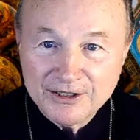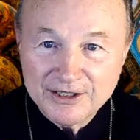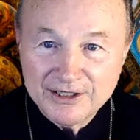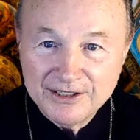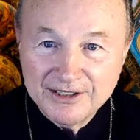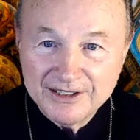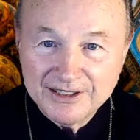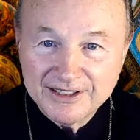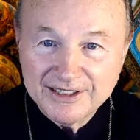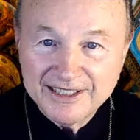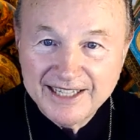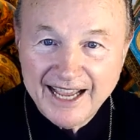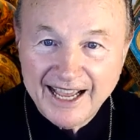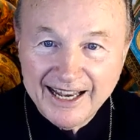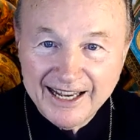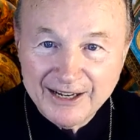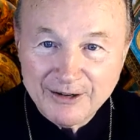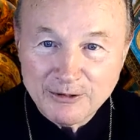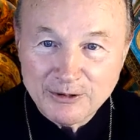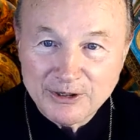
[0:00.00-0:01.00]

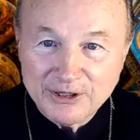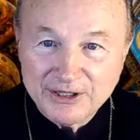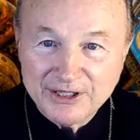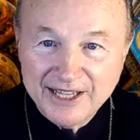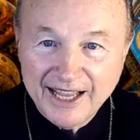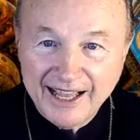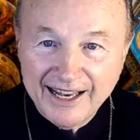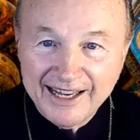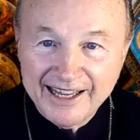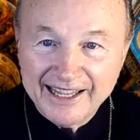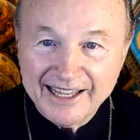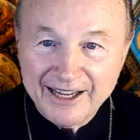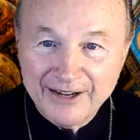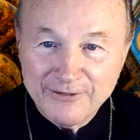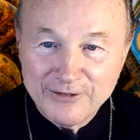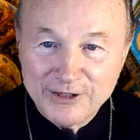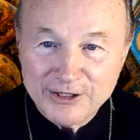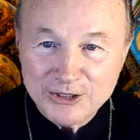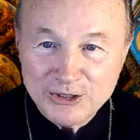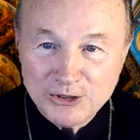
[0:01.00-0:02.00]
telling of
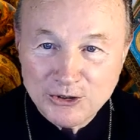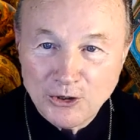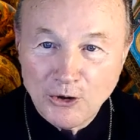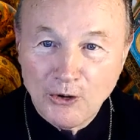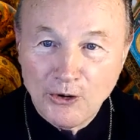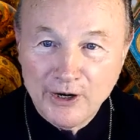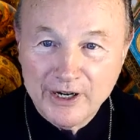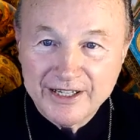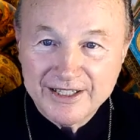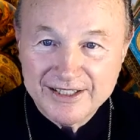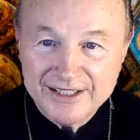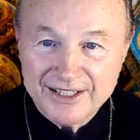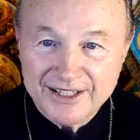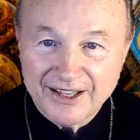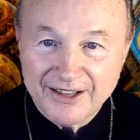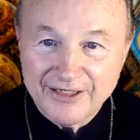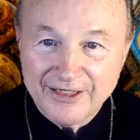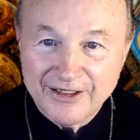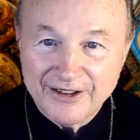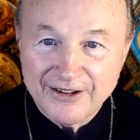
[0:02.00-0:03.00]
the stories,
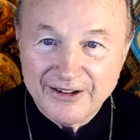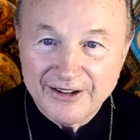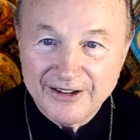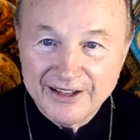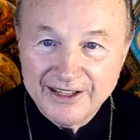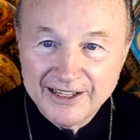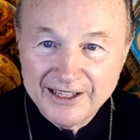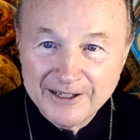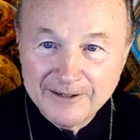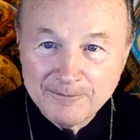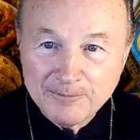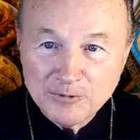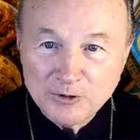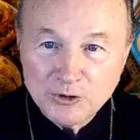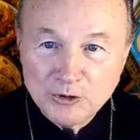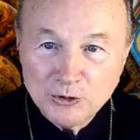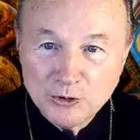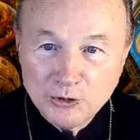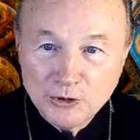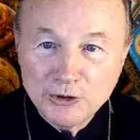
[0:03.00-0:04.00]
the
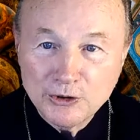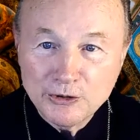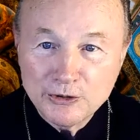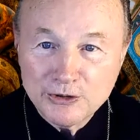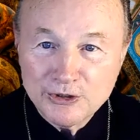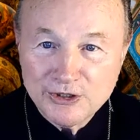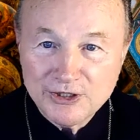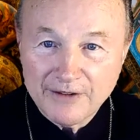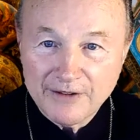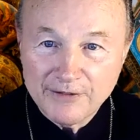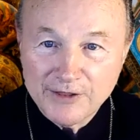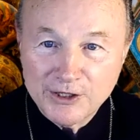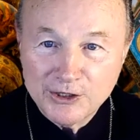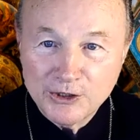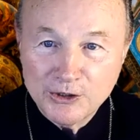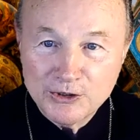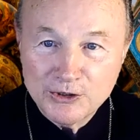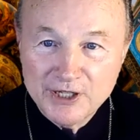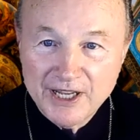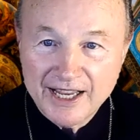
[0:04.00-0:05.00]
truths of the New
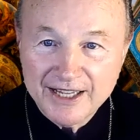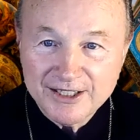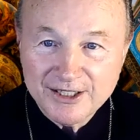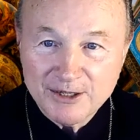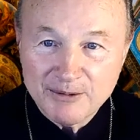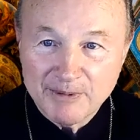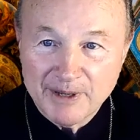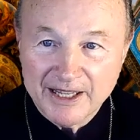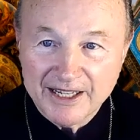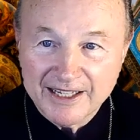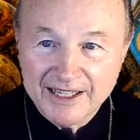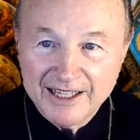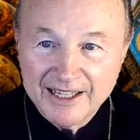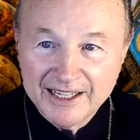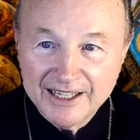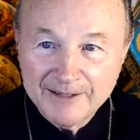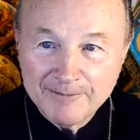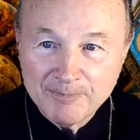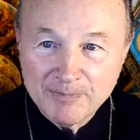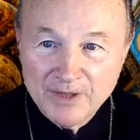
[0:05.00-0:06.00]
Testament.
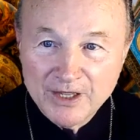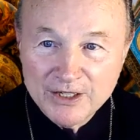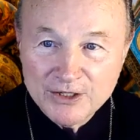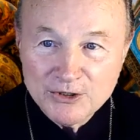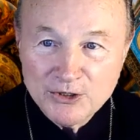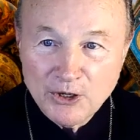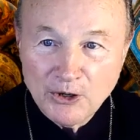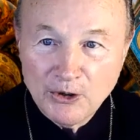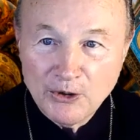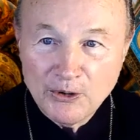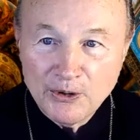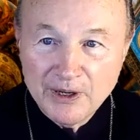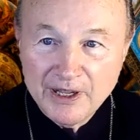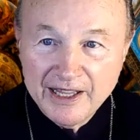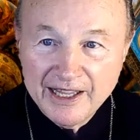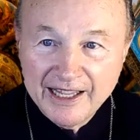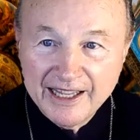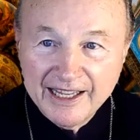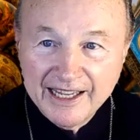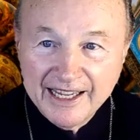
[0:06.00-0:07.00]
So
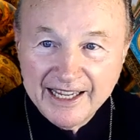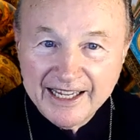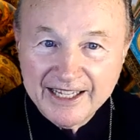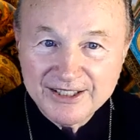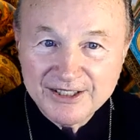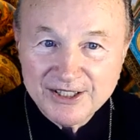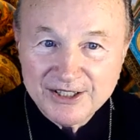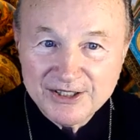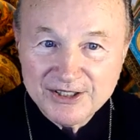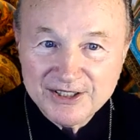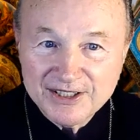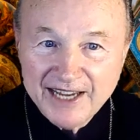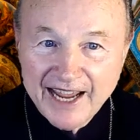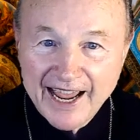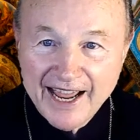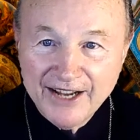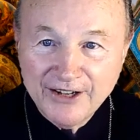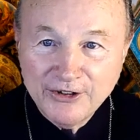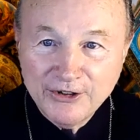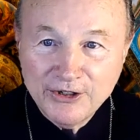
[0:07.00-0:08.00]
it's a
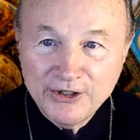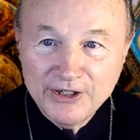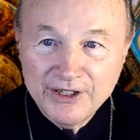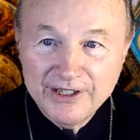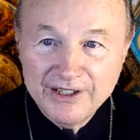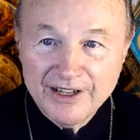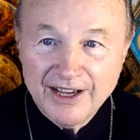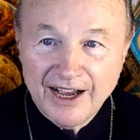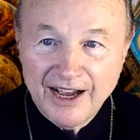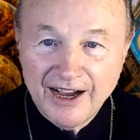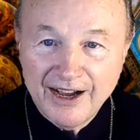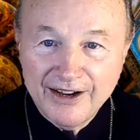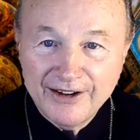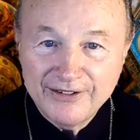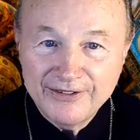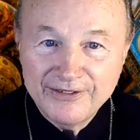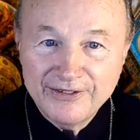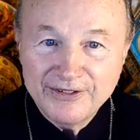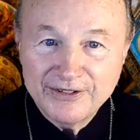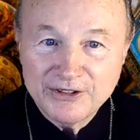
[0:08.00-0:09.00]
standard of
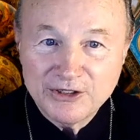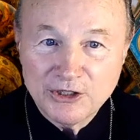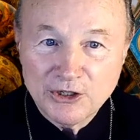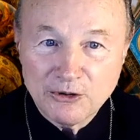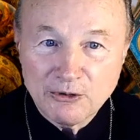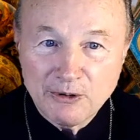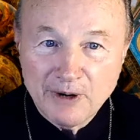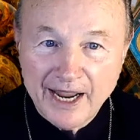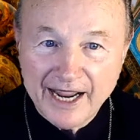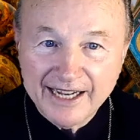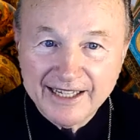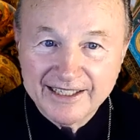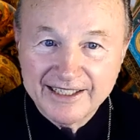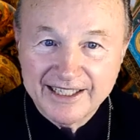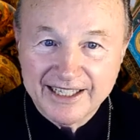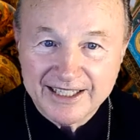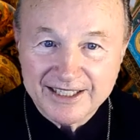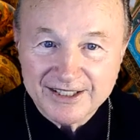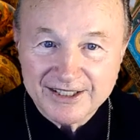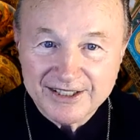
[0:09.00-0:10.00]

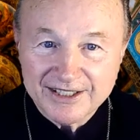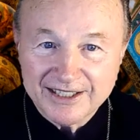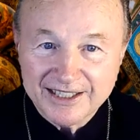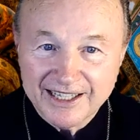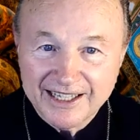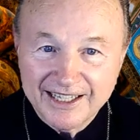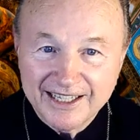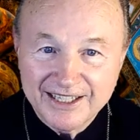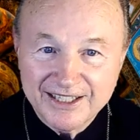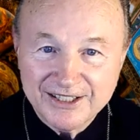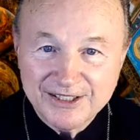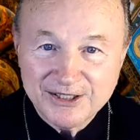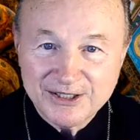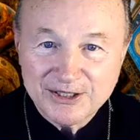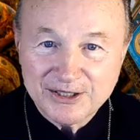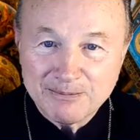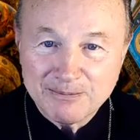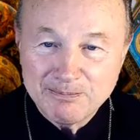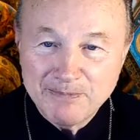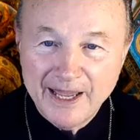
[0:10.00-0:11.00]
directness, is
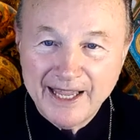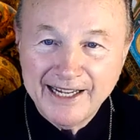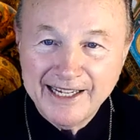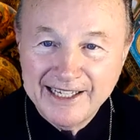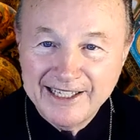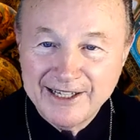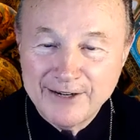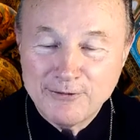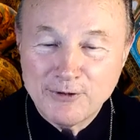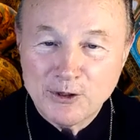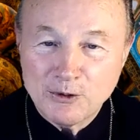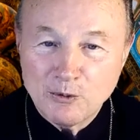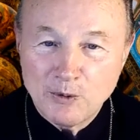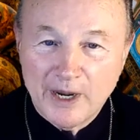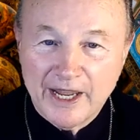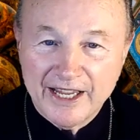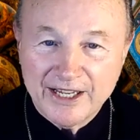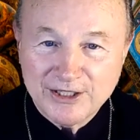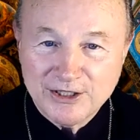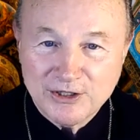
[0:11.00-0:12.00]
many different
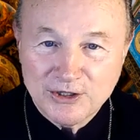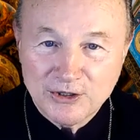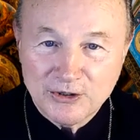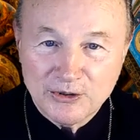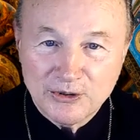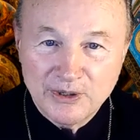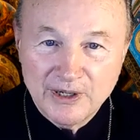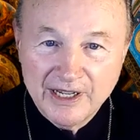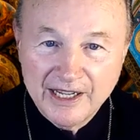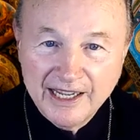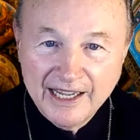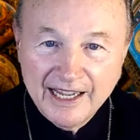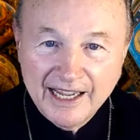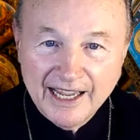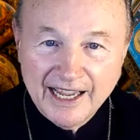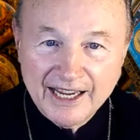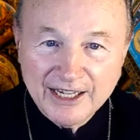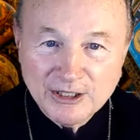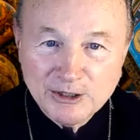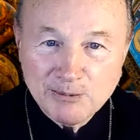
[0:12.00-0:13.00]
ways to
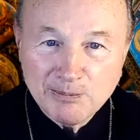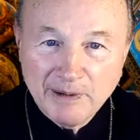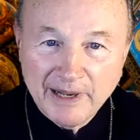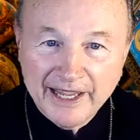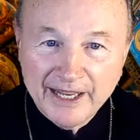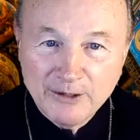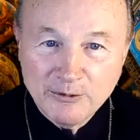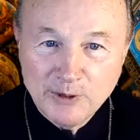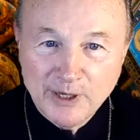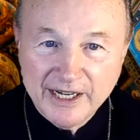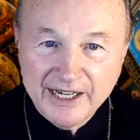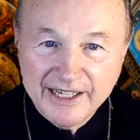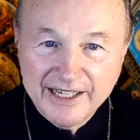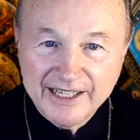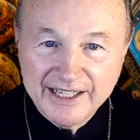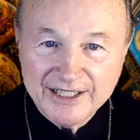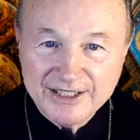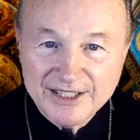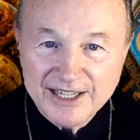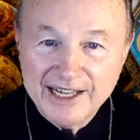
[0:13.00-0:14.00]
explain what it
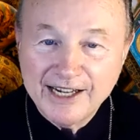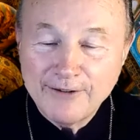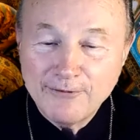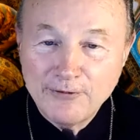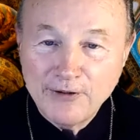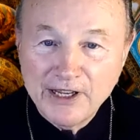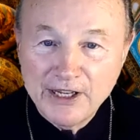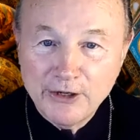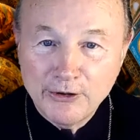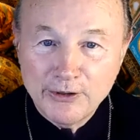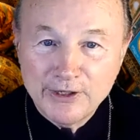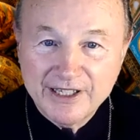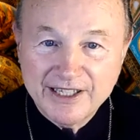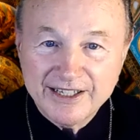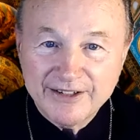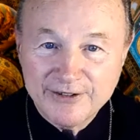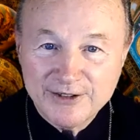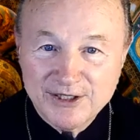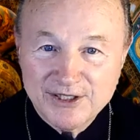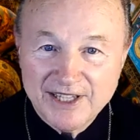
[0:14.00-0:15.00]
is. In a figurative
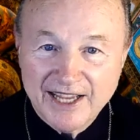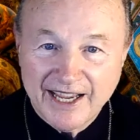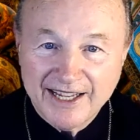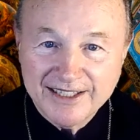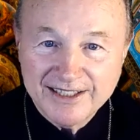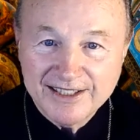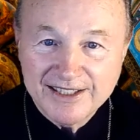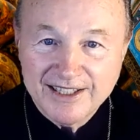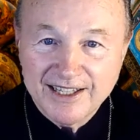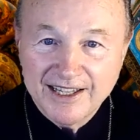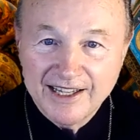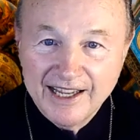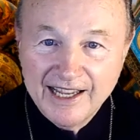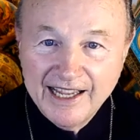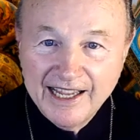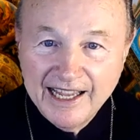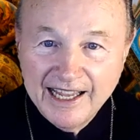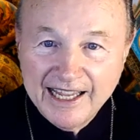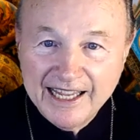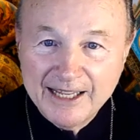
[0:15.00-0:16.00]
sense,
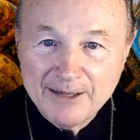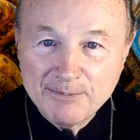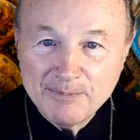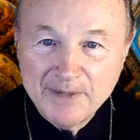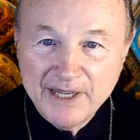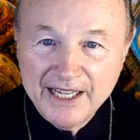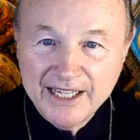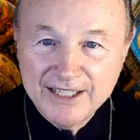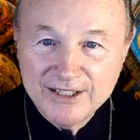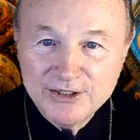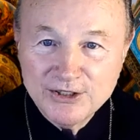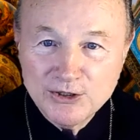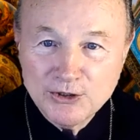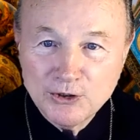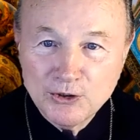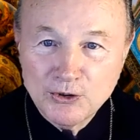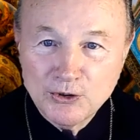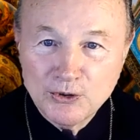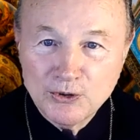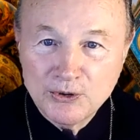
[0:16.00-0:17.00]
it means
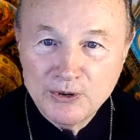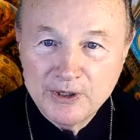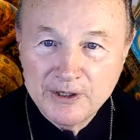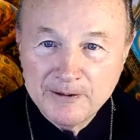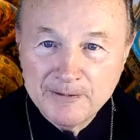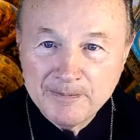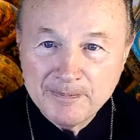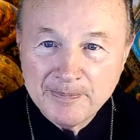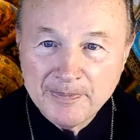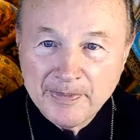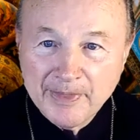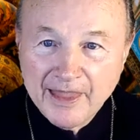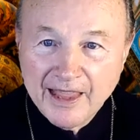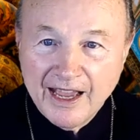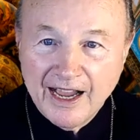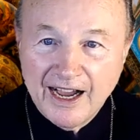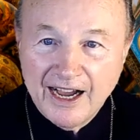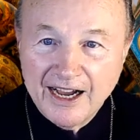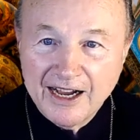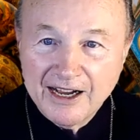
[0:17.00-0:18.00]
to
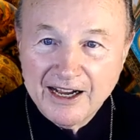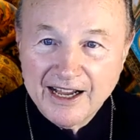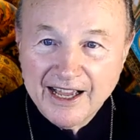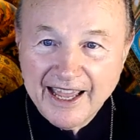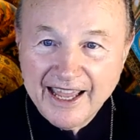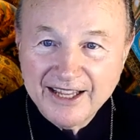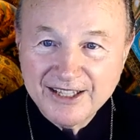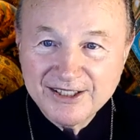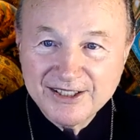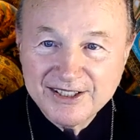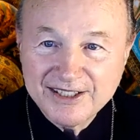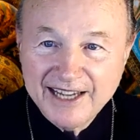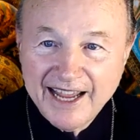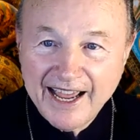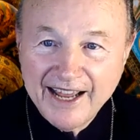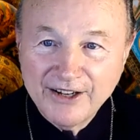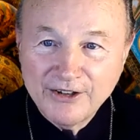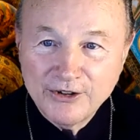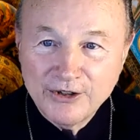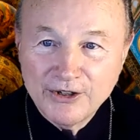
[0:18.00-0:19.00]
a
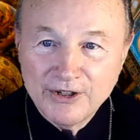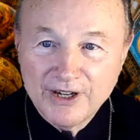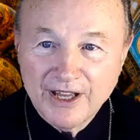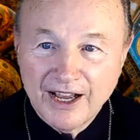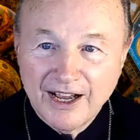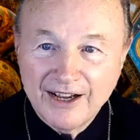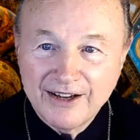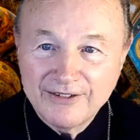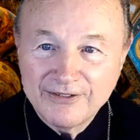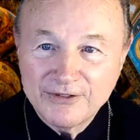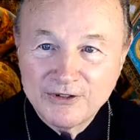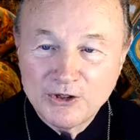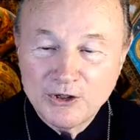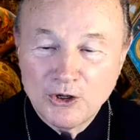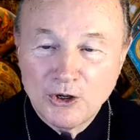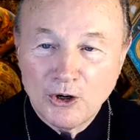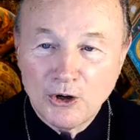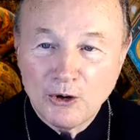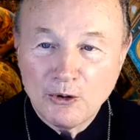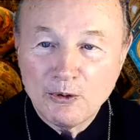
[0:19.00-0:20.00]
standard of
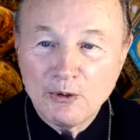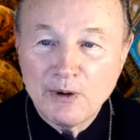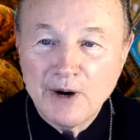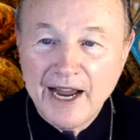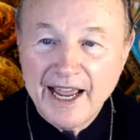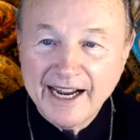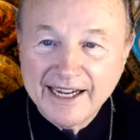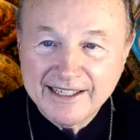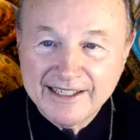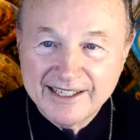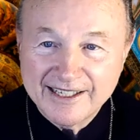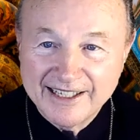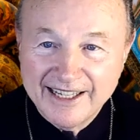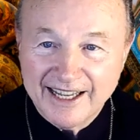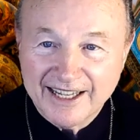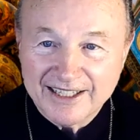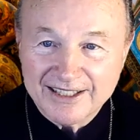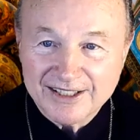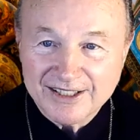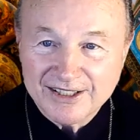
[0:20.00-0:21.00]

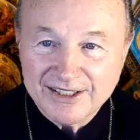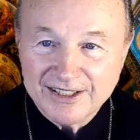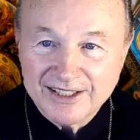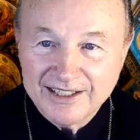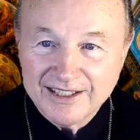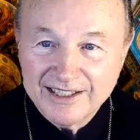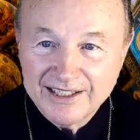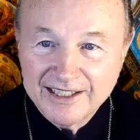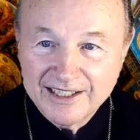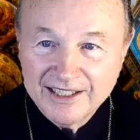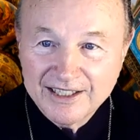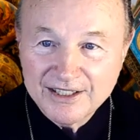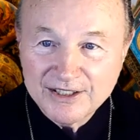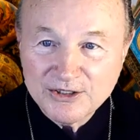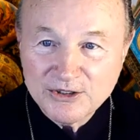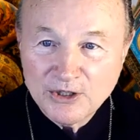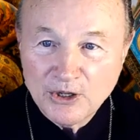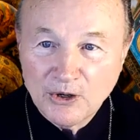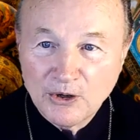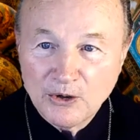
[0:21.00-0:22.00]
correctness,
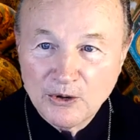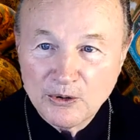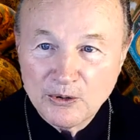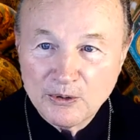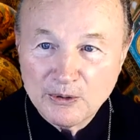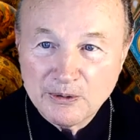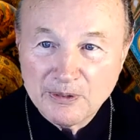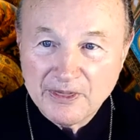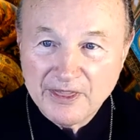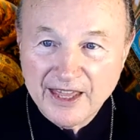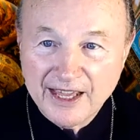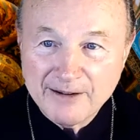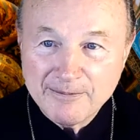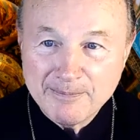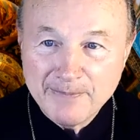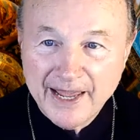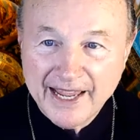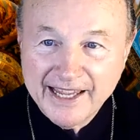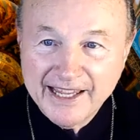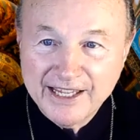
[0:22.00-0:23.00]
so that
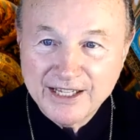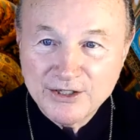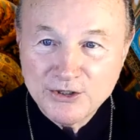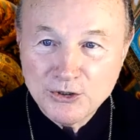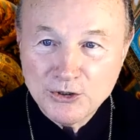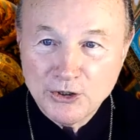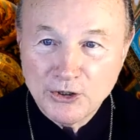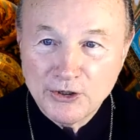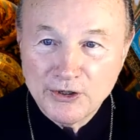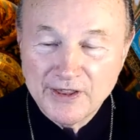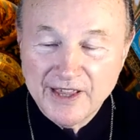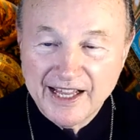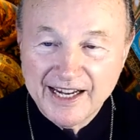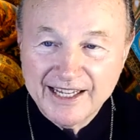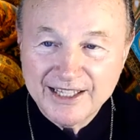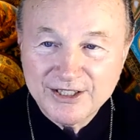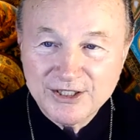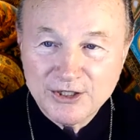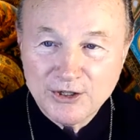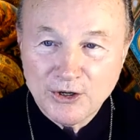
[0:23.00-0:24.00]
making sure that
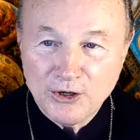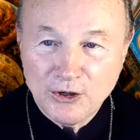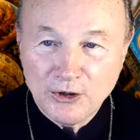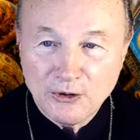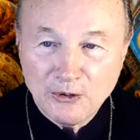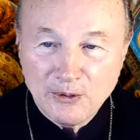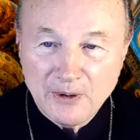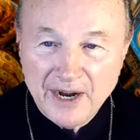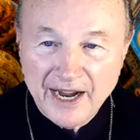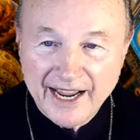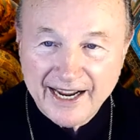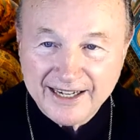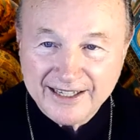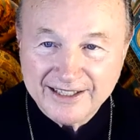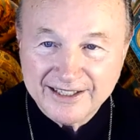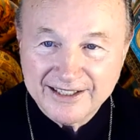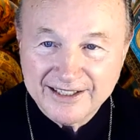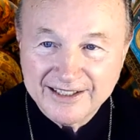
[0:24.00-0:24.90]
it's correct.